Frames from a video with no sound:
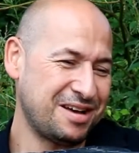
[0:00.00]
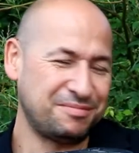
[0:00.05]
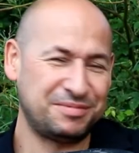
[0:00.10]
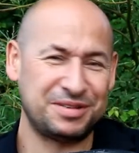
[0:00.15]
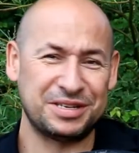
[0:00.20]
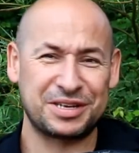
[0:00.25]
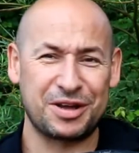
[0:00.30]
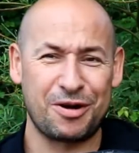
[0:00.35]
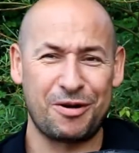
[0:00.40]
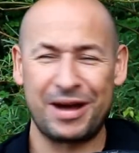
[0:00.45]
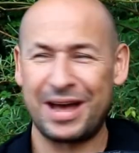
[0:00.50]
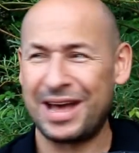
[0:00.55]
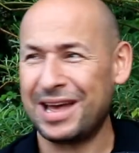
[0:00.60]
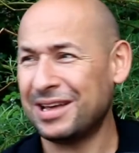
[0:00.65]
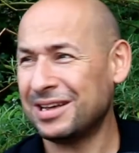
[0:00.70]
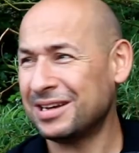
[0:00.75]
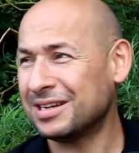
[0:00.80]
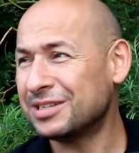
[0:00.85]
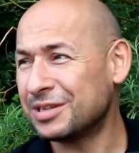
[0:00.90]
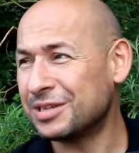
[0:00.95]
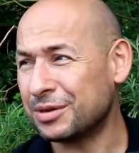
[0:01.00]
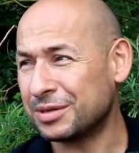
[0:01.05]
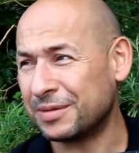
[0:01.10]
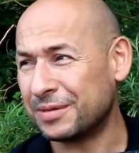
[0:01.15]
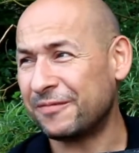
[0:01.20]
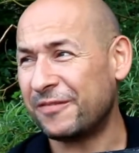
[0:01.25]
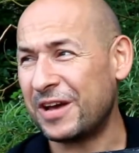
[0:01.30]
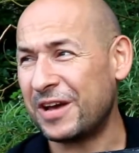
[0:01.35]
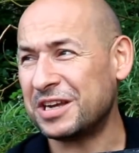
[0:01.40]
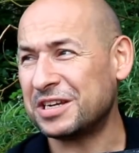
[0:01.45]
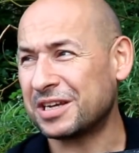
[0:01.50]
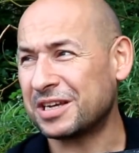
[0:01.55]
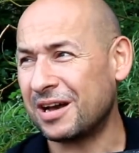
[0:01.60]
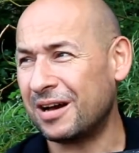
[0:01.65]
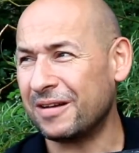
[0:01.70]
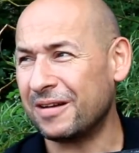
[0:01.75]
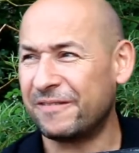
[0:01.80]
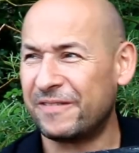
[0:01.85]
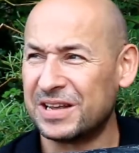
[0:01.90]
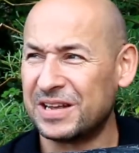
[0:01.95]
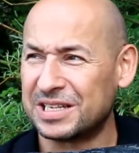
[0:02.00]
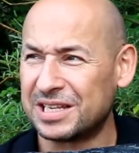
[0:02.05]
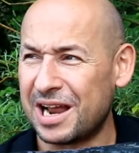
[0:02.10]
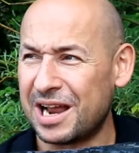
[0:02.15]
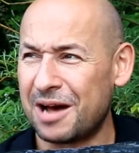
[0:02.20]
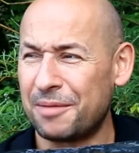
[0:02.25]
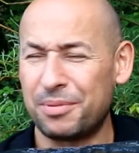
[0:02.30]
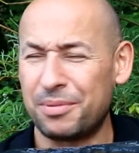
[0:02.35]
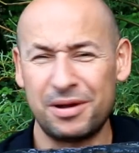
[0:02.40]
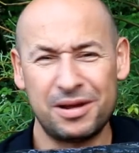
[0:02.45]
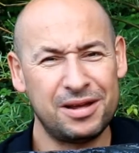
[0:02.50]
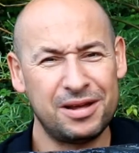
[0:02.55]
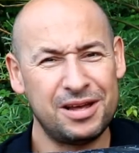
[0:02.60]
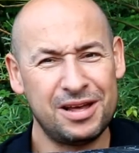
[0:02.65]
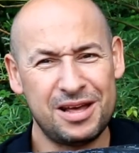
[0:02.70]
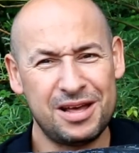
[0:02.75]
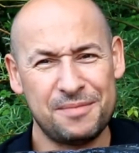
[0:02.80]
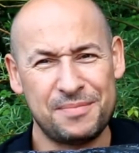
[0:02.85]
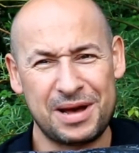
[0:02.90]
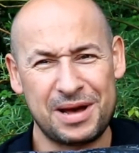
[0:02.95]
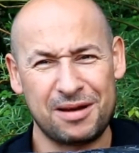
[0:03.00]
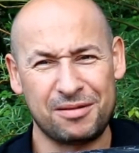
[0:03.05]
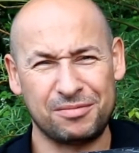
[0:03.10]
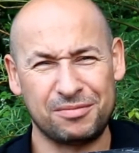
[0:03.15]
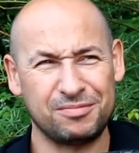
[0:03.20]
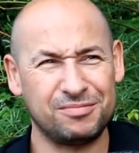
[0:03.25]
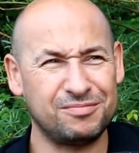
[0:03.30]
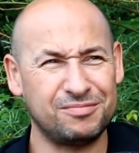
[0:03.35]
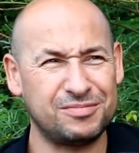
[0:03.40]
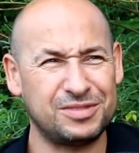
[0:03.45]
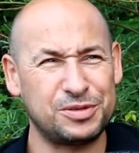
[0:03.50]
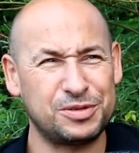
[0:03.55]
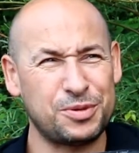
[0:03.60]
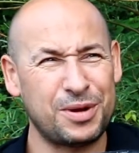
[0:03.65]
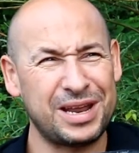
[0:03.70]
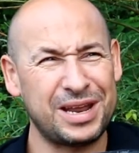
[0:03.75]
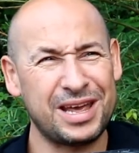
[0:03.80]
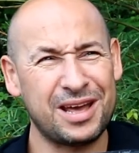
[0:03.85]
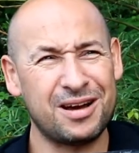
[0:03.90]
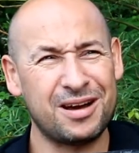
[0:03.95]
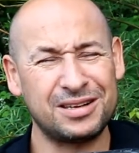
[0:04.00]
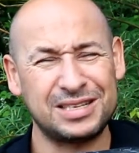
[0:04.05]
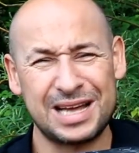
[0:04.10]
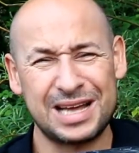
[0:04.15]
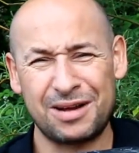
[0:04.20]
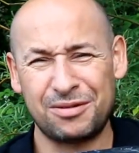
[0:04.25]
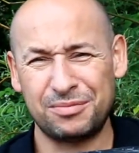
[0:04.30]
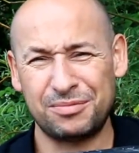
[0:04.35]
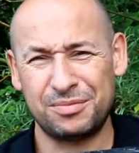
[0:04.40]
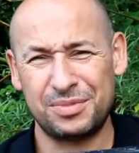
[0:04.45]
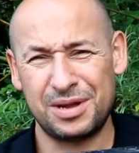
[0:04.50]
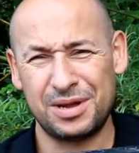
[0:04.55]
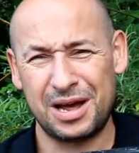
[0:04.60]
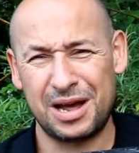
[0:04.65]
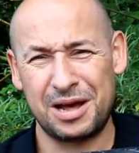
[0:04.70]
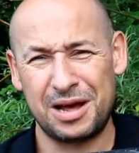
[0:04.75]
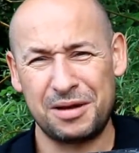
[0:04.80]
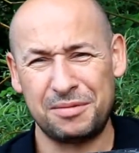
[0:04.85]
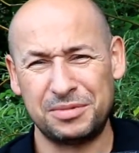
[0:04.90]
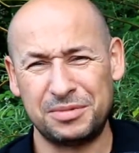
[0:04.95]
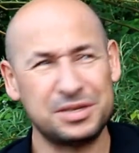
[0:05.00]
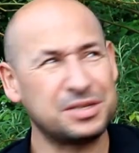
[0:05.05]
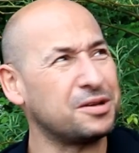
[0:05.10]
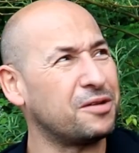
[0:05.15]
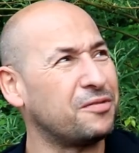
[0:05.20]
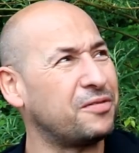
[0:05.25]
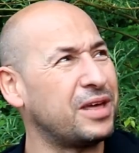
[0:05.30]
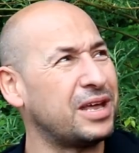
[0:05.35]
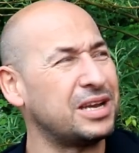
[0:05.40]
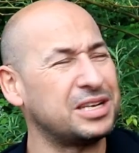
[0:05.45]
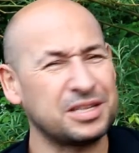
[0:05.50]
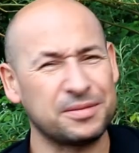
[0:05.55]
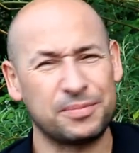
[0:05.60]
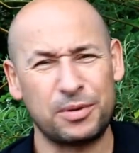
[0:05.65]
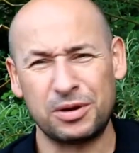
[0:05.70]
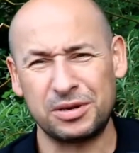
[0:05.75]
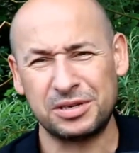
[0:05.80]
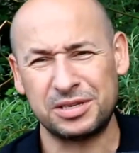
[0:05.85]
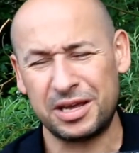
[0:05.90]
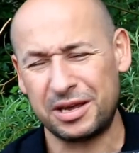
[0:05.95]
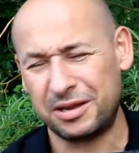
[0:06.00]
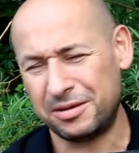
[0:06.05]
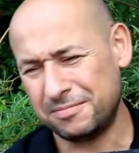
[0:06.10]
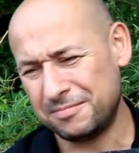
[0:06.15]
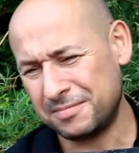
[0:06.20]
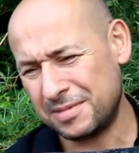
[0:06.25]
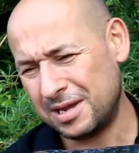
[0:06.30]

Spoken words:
Just got here, saw some fish kind of fizzing up about 20 yards out, just off the edge of the pontoon.